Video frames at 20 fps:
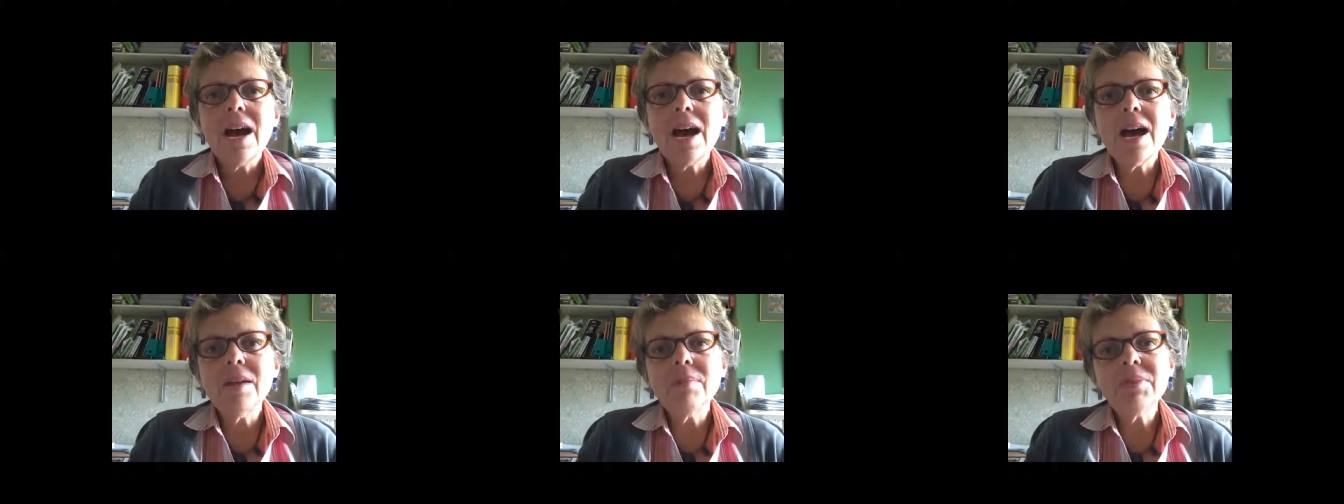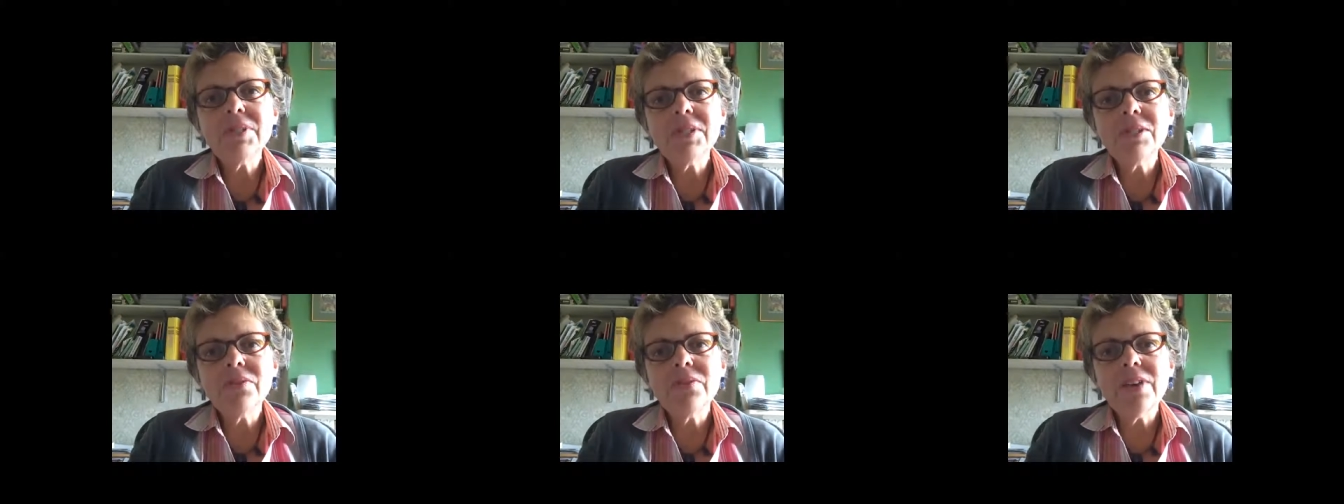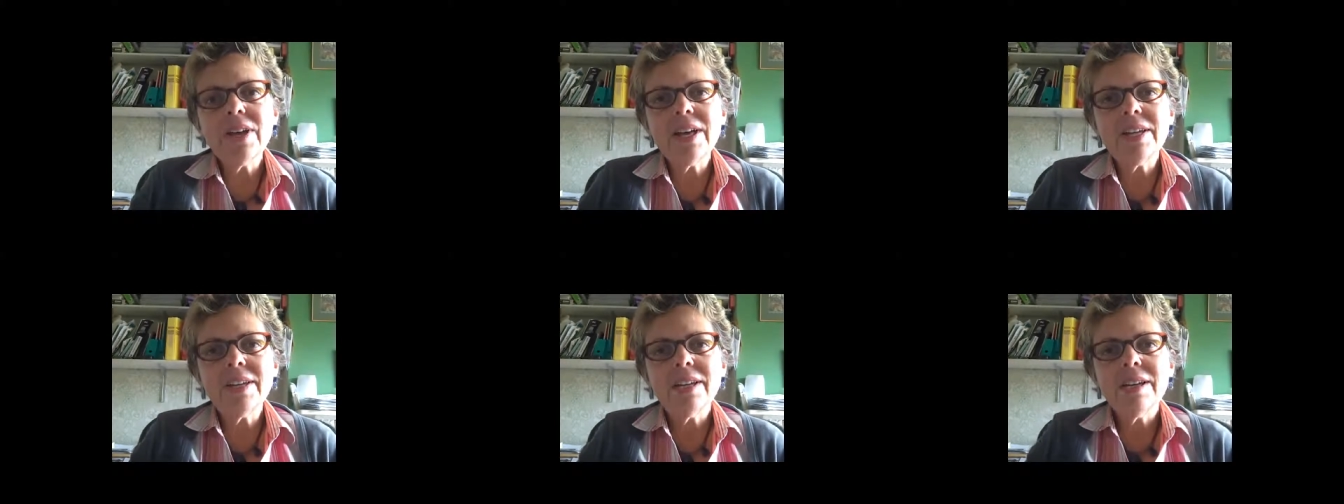I'm
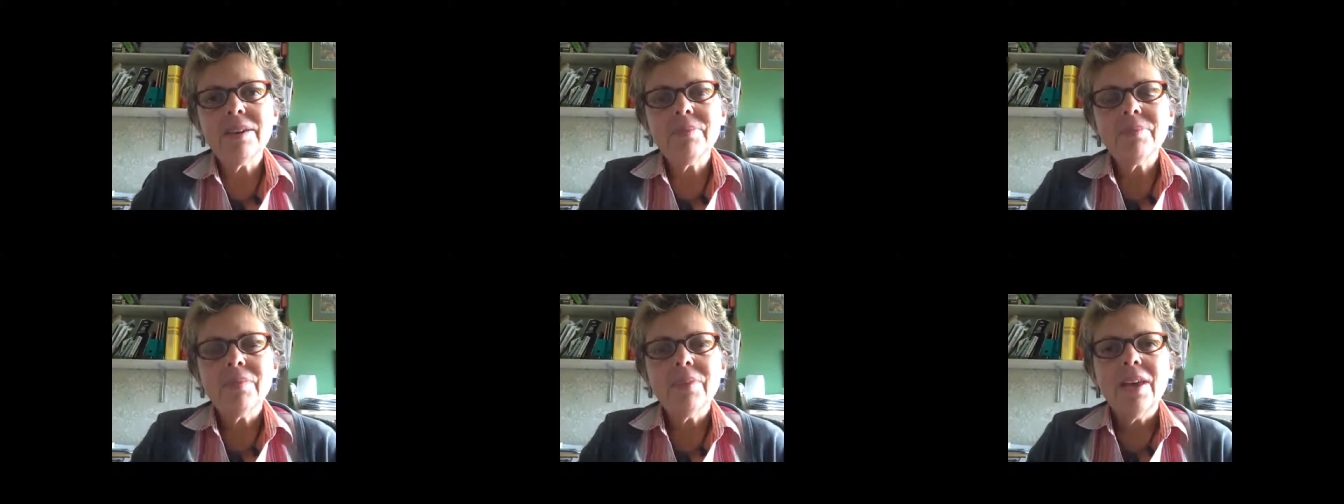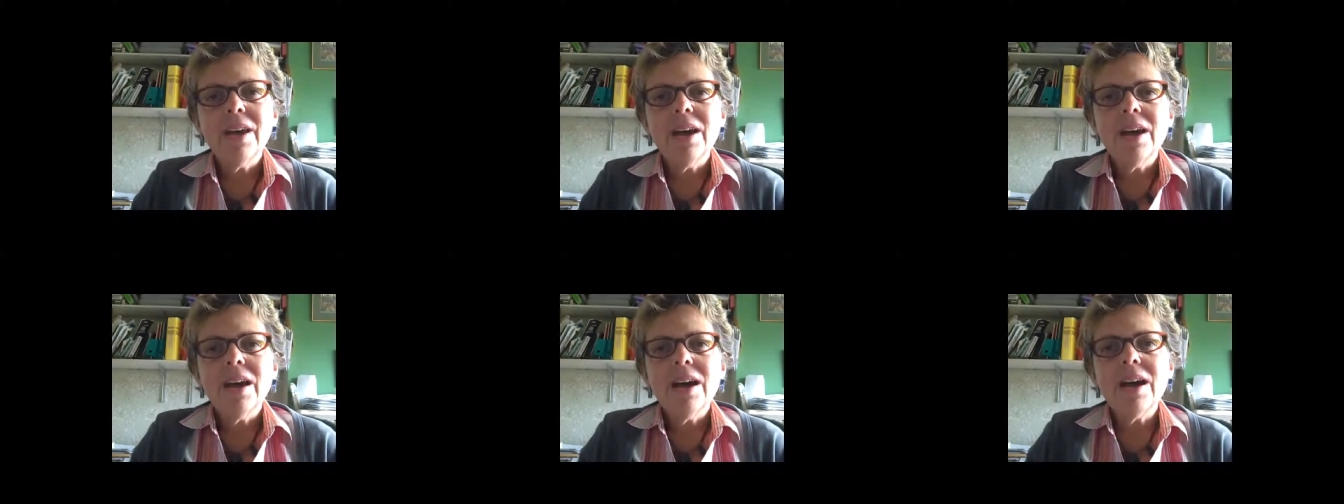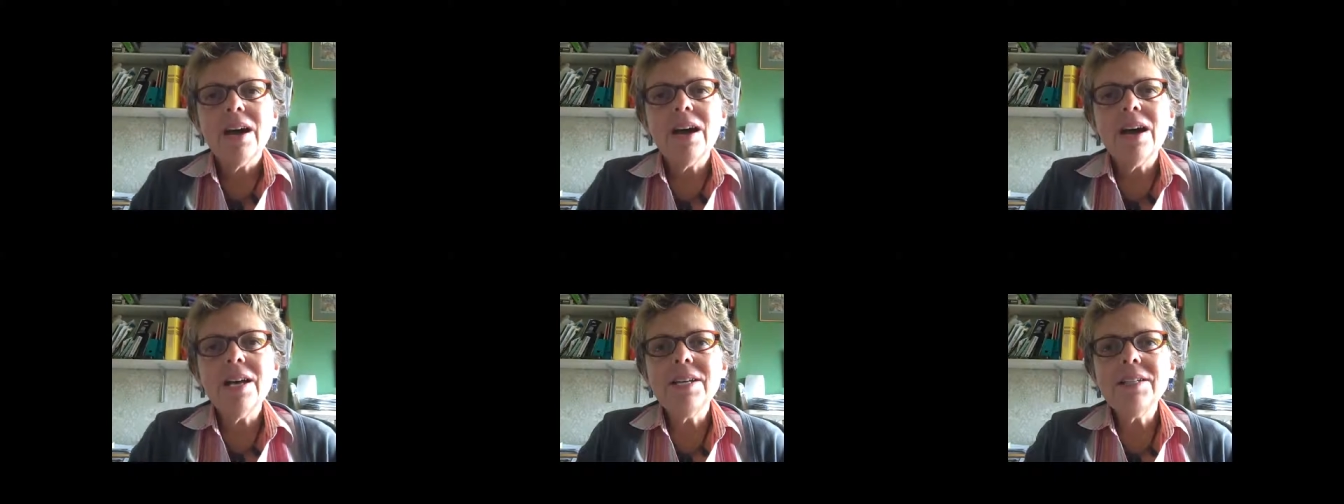Silvana.
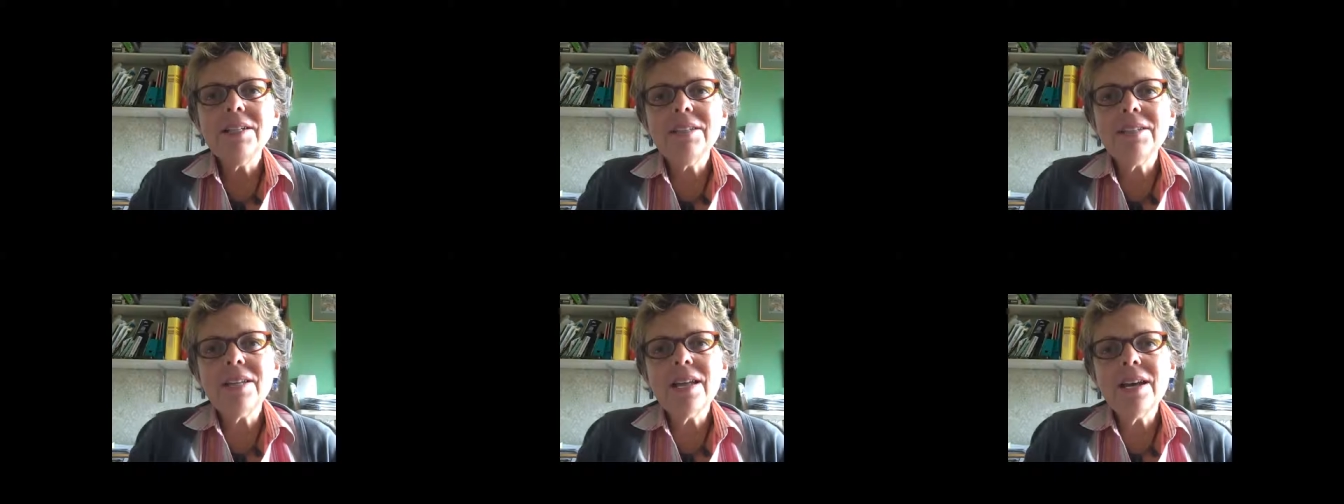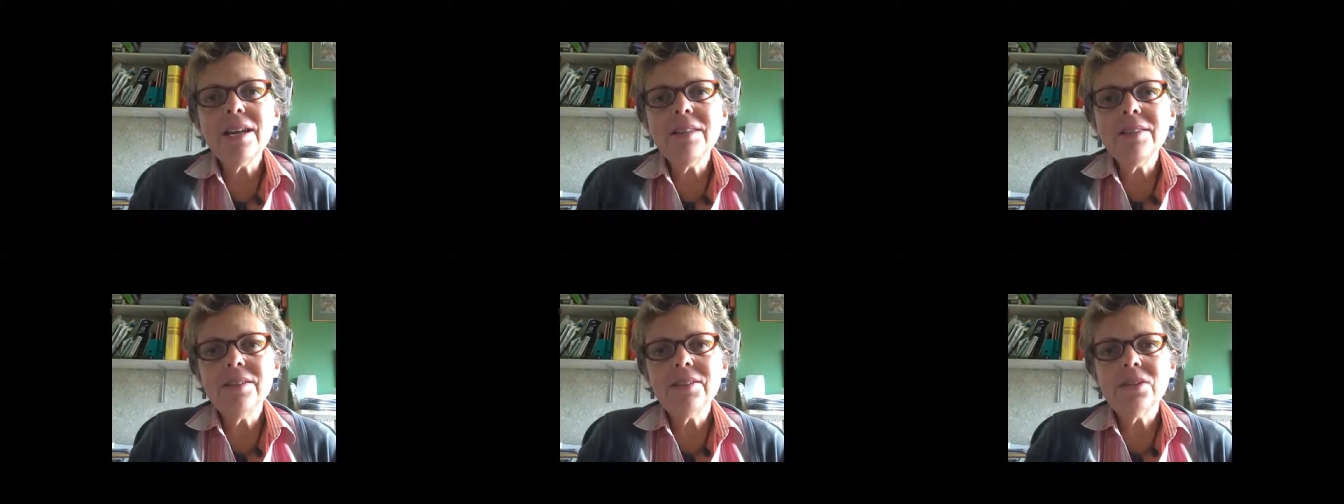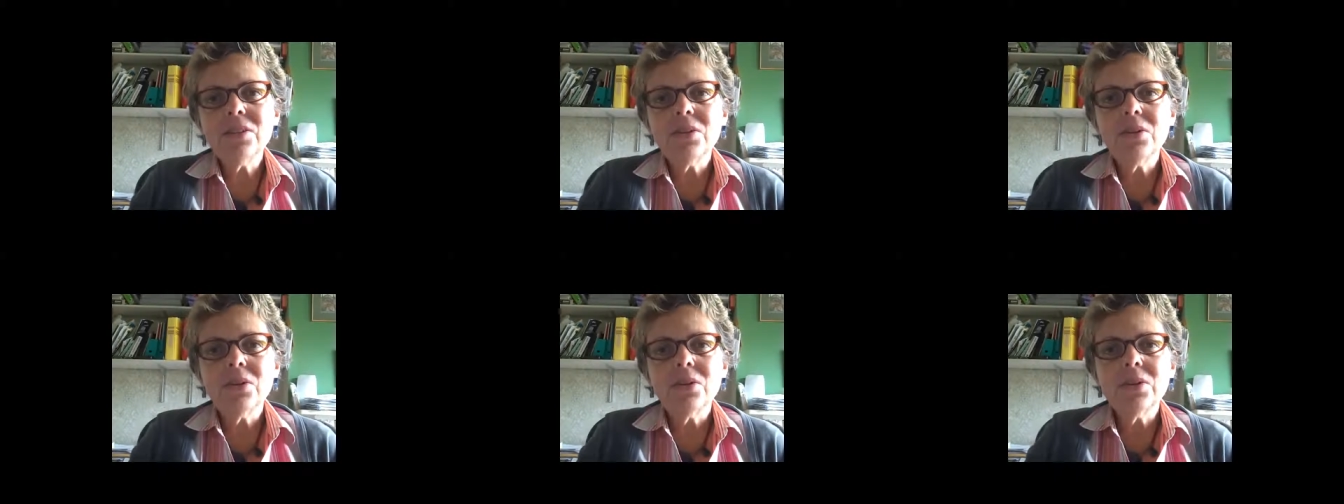I designed
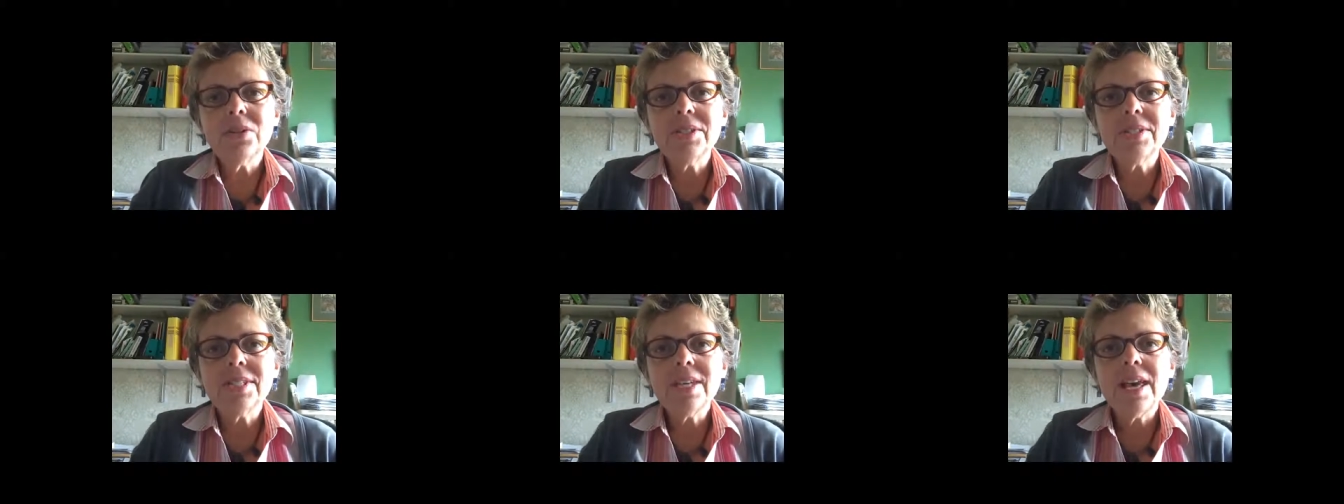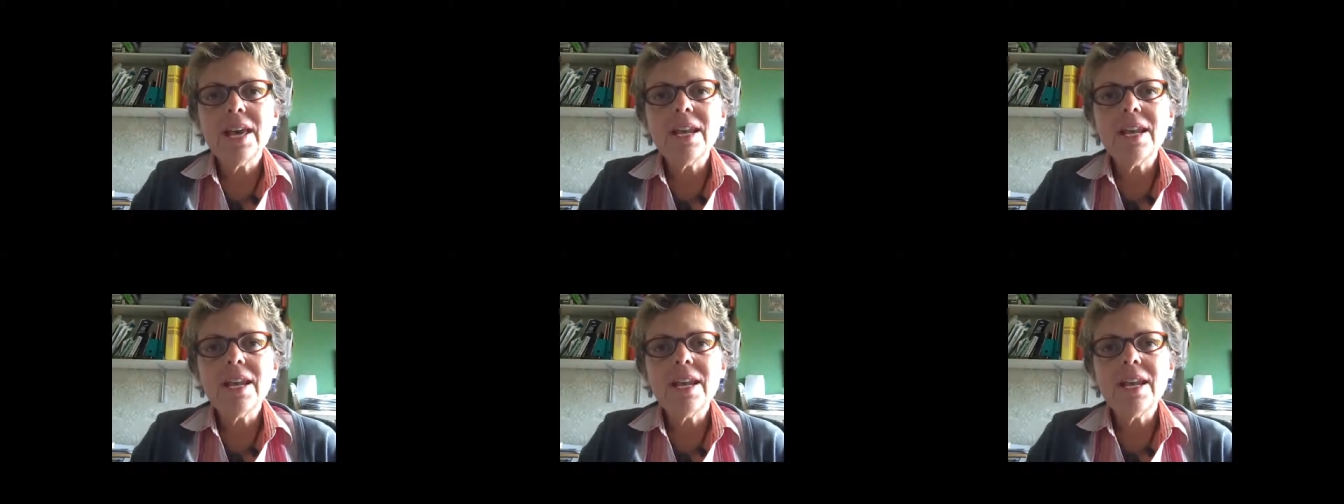this course